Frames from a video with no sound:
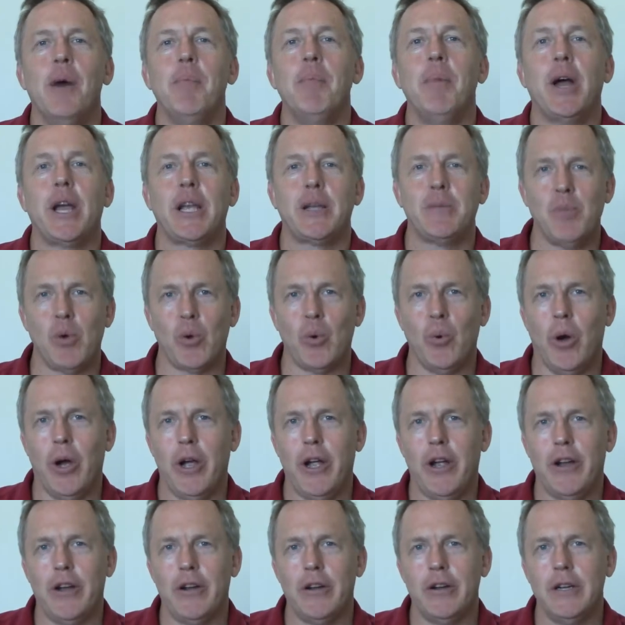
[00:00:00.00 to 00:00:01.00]
I'm Mike
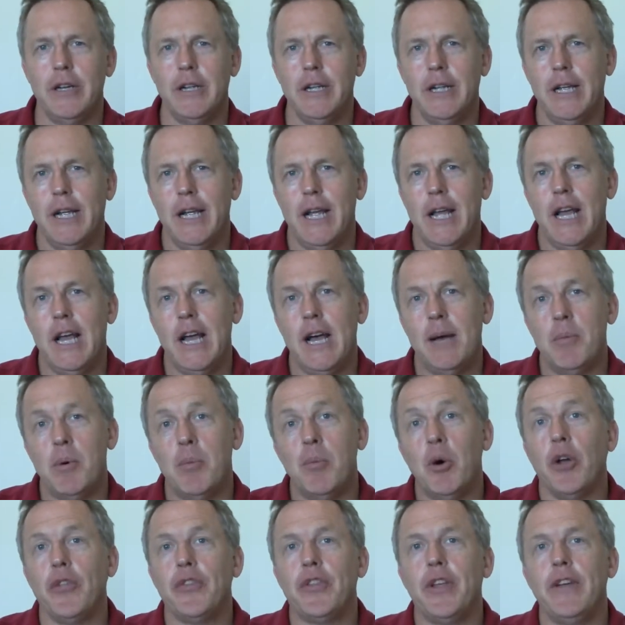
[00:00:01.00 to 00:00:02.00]
Mcguire. I'm
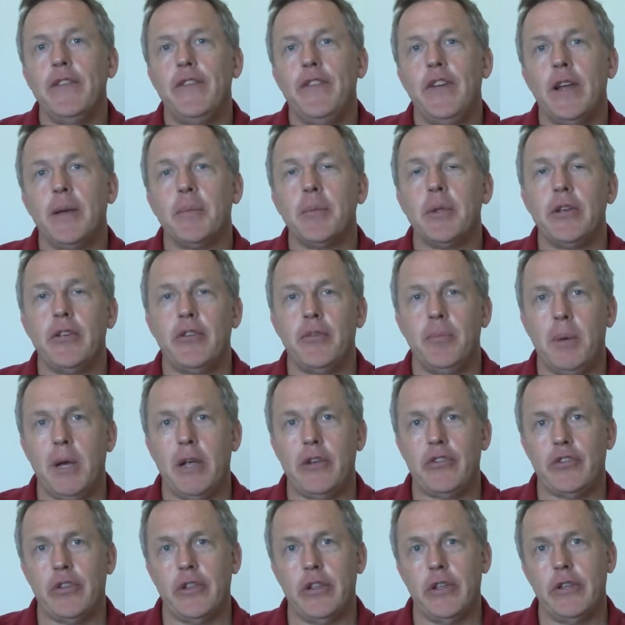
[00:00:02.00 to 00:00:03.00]
a multifamily
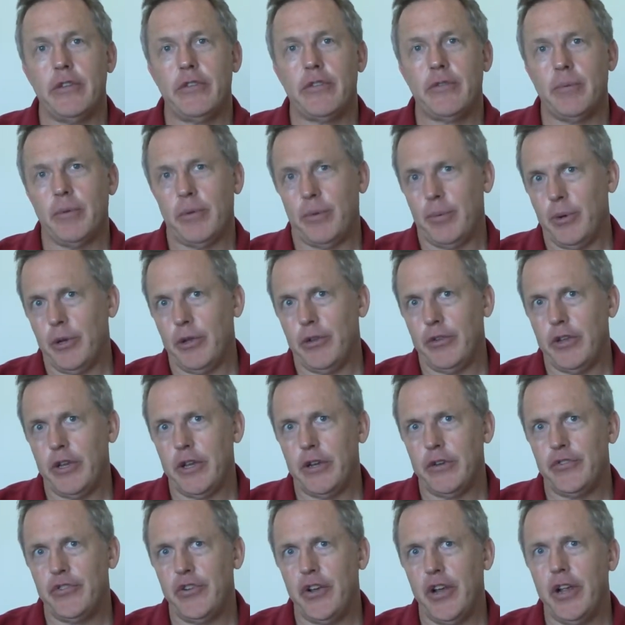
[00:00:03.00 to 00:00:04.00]
specialist with
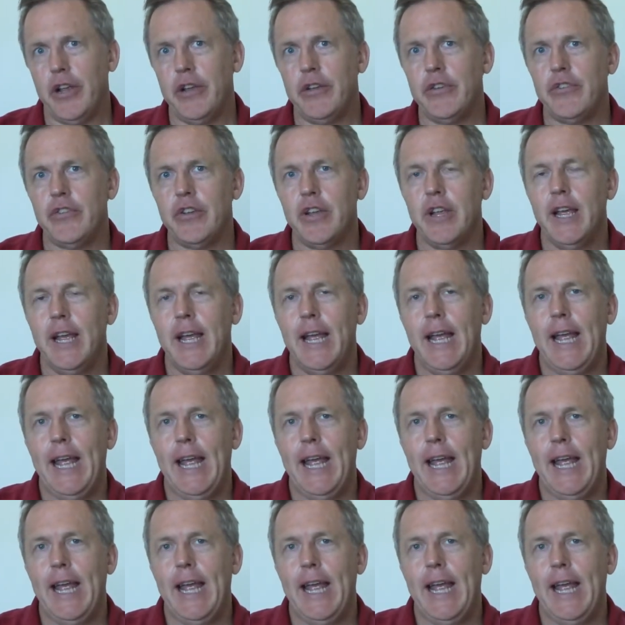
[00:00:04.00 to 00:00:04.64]
Realty Exchange.